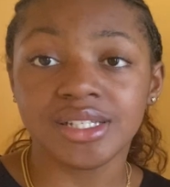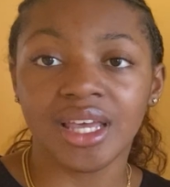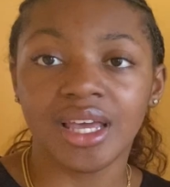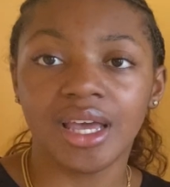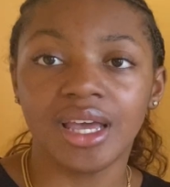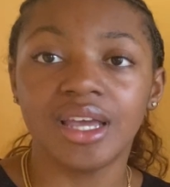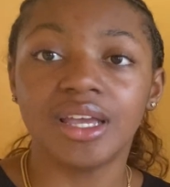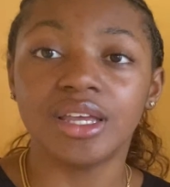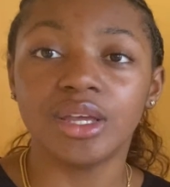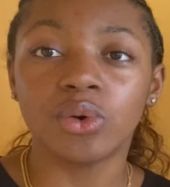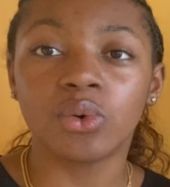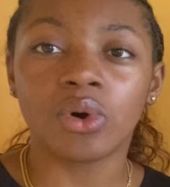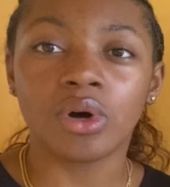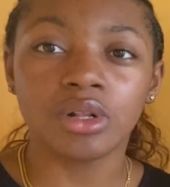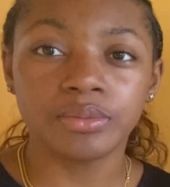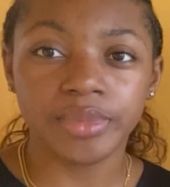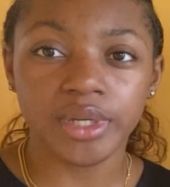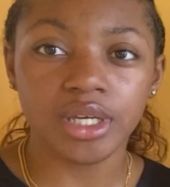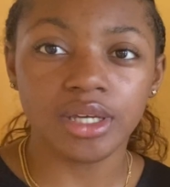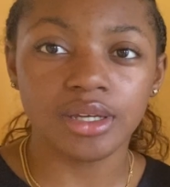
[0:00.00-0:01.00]
A equal
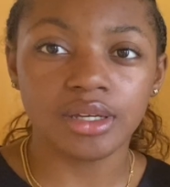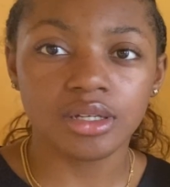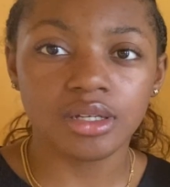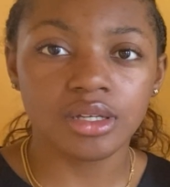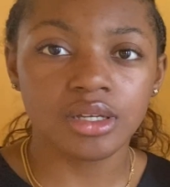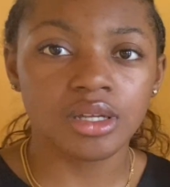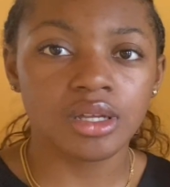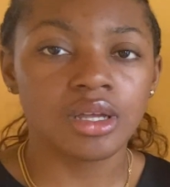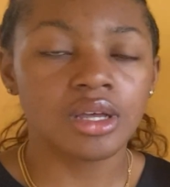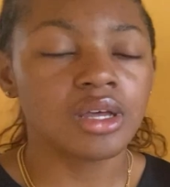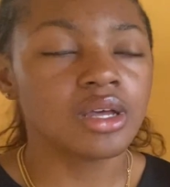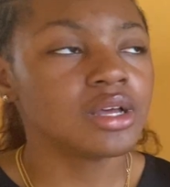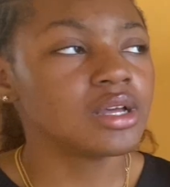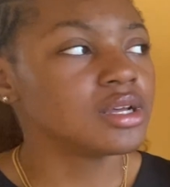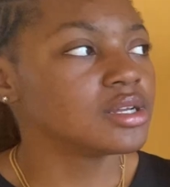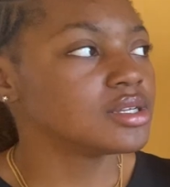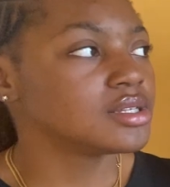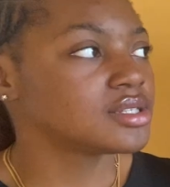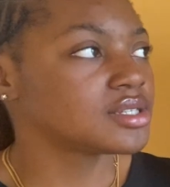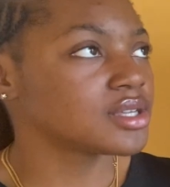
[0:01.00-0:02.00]
B.
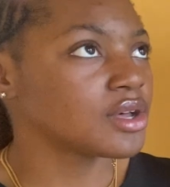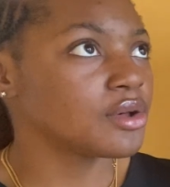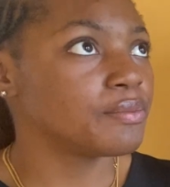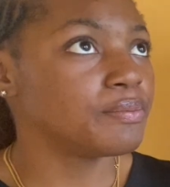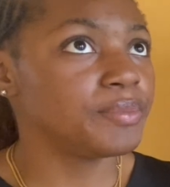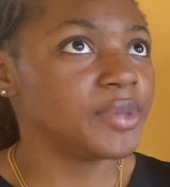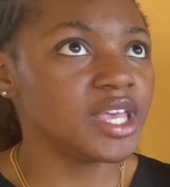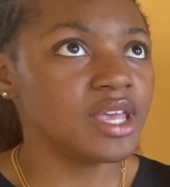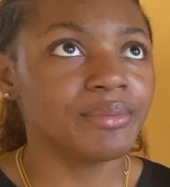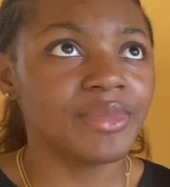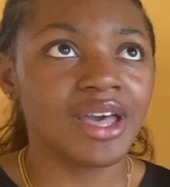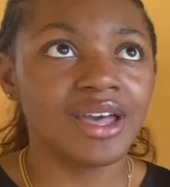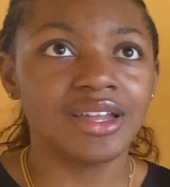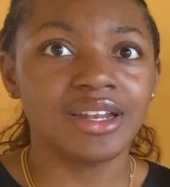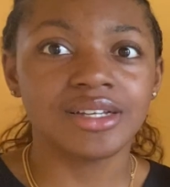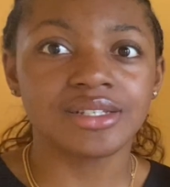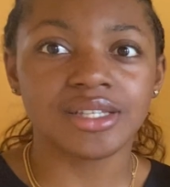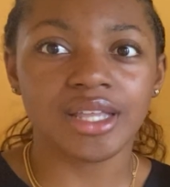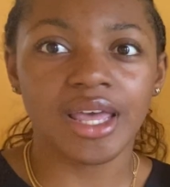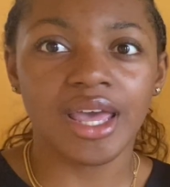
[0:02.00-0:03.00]
So B
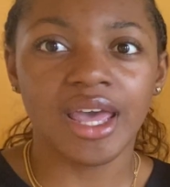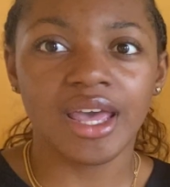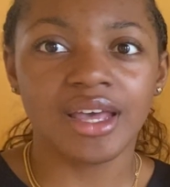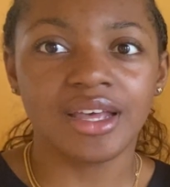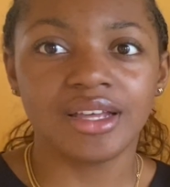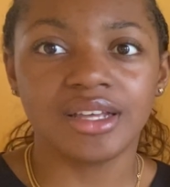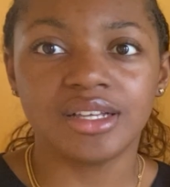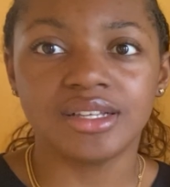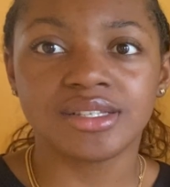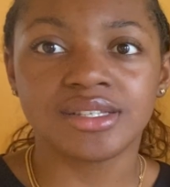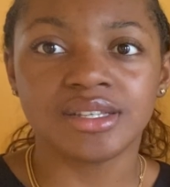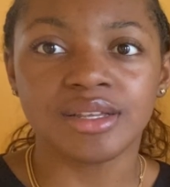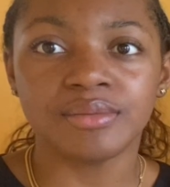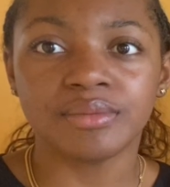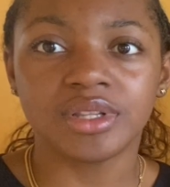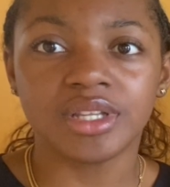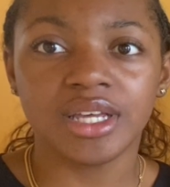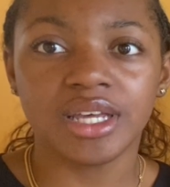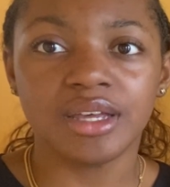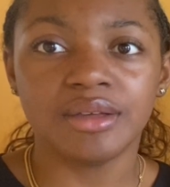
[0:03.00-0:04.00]
minus A is
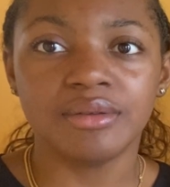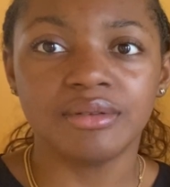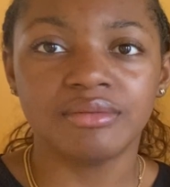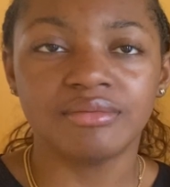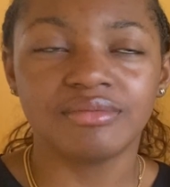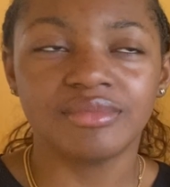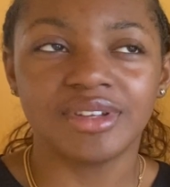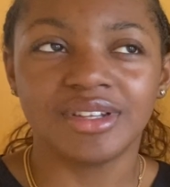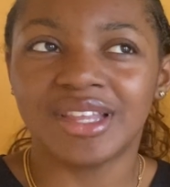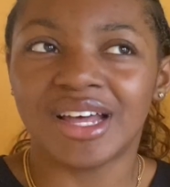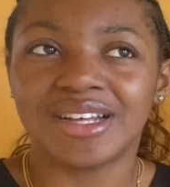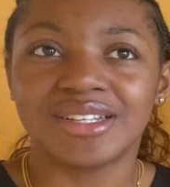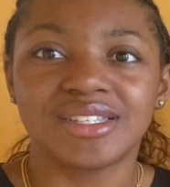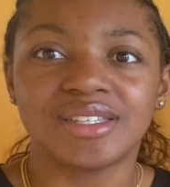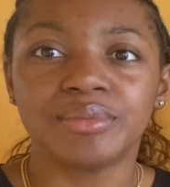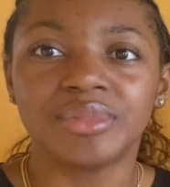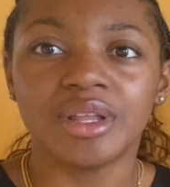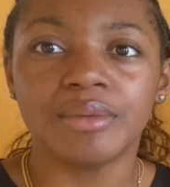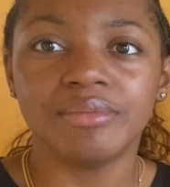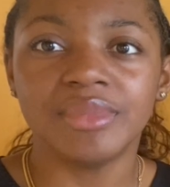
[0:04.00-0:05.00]
simply
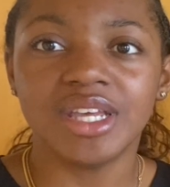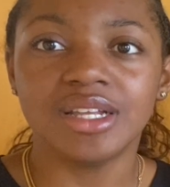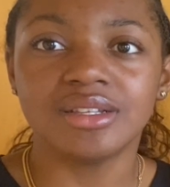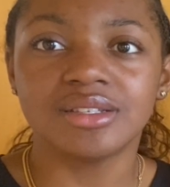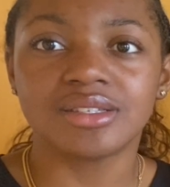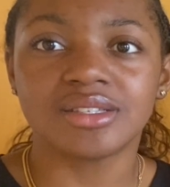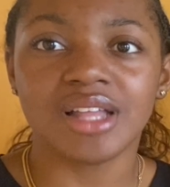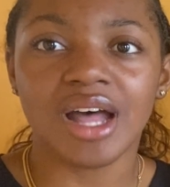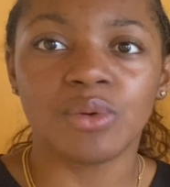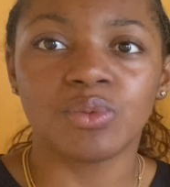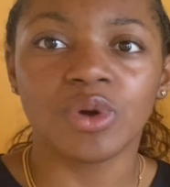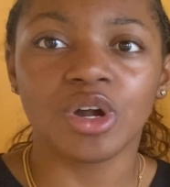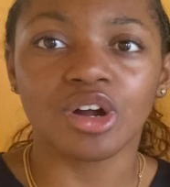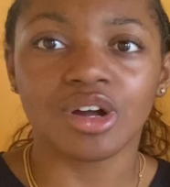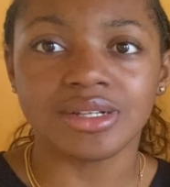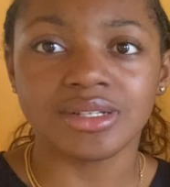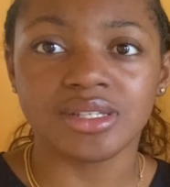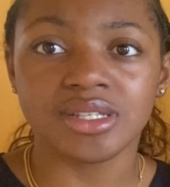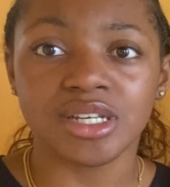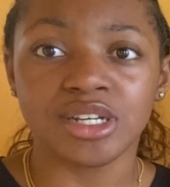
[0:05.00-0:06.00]
means that we're
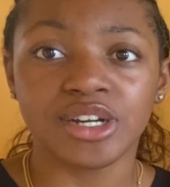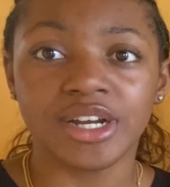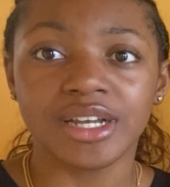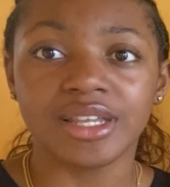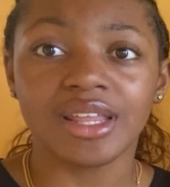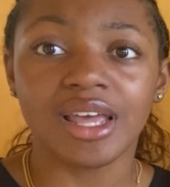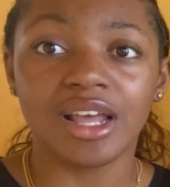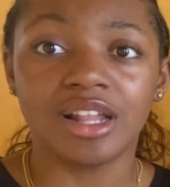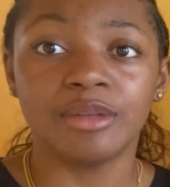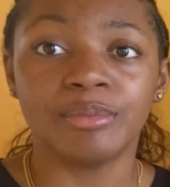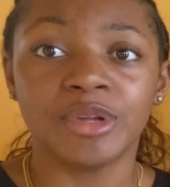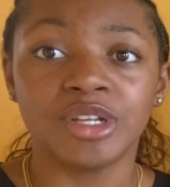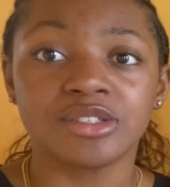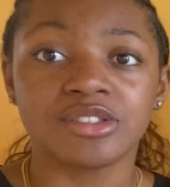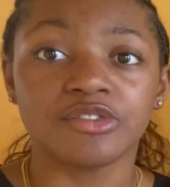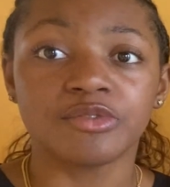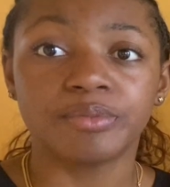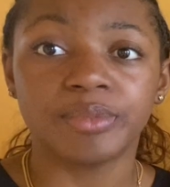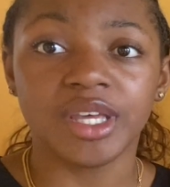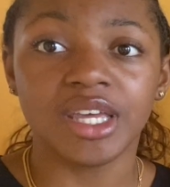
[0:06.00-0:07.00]
considering the elements
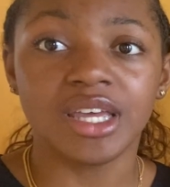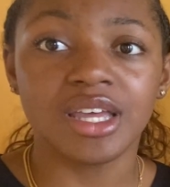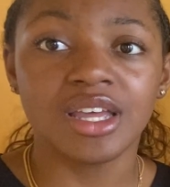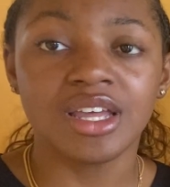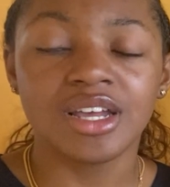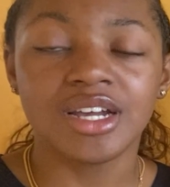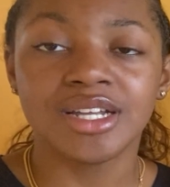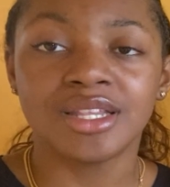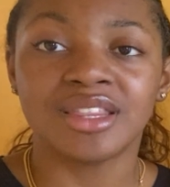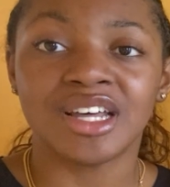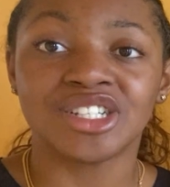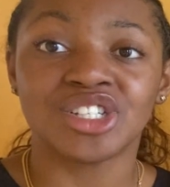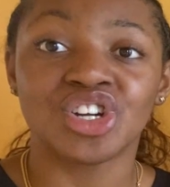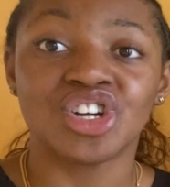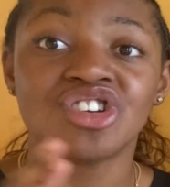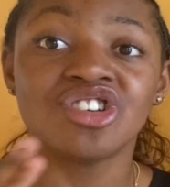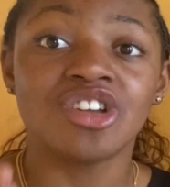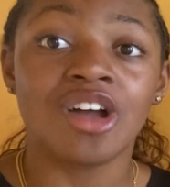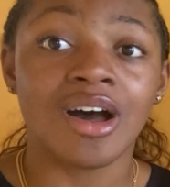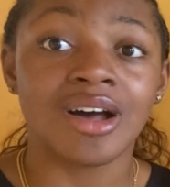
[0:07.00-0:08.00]
of B that are
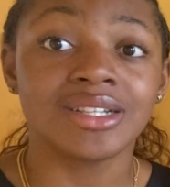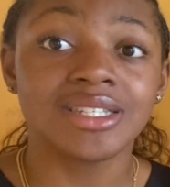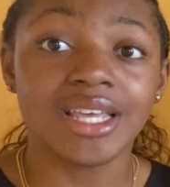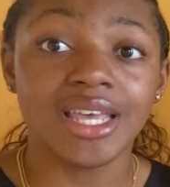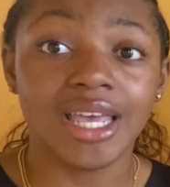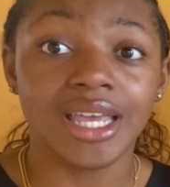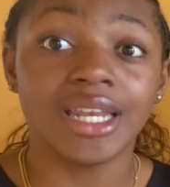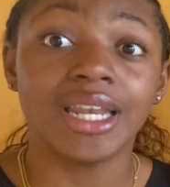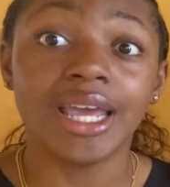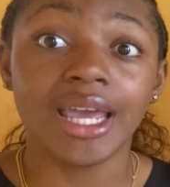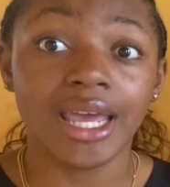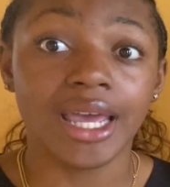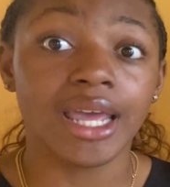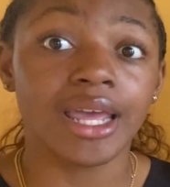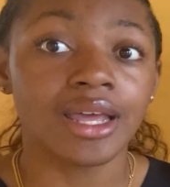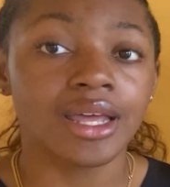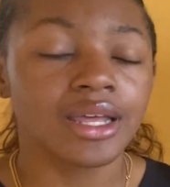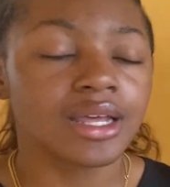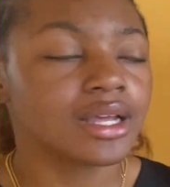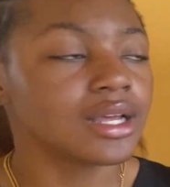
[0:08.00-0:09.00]
not in A.